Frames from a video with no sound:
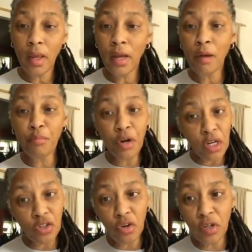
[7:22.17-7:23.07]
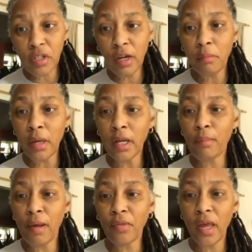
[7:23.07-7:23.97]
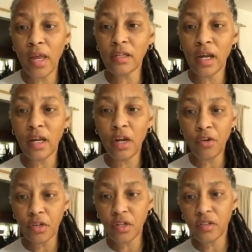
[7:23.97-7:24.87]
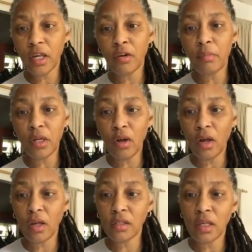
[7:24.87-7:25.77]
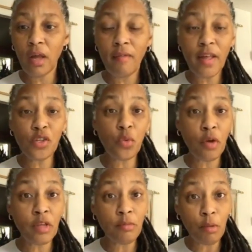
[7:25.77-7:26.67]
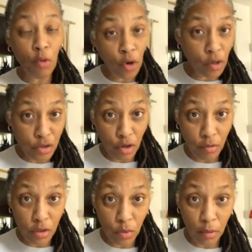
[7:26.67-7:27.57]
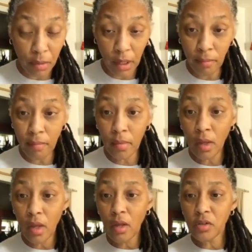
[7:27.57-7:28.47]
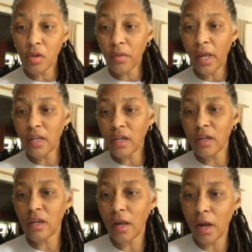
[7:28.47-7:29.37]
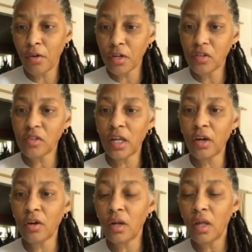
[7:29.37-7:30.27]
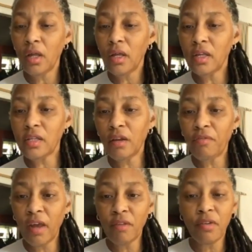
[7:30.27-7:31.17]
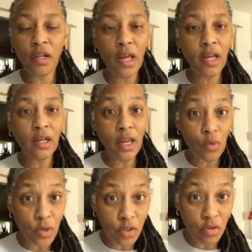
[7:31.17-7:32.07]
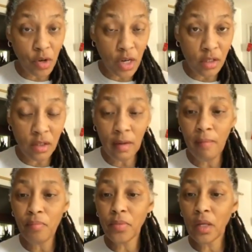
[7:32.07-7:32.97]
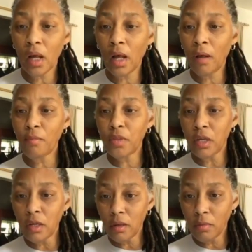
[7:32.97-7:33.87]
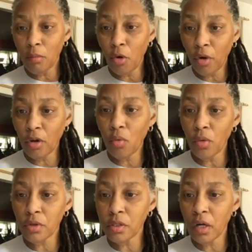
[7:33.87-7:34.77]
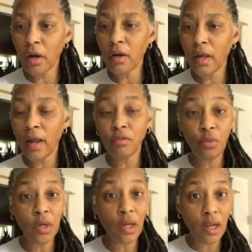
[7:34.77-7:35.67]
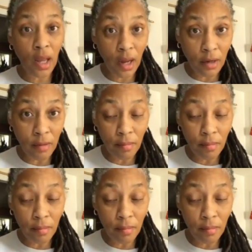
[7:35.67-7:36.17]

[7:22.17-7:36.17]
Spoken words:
And I'm pretty sure it's going to meet up at the Hayti Heritage Center because that's where the memorial service will be. So the Hayti Heritage Center is at Fayetteville and Lakewood Streets. The memorial will start at 3 o'clock.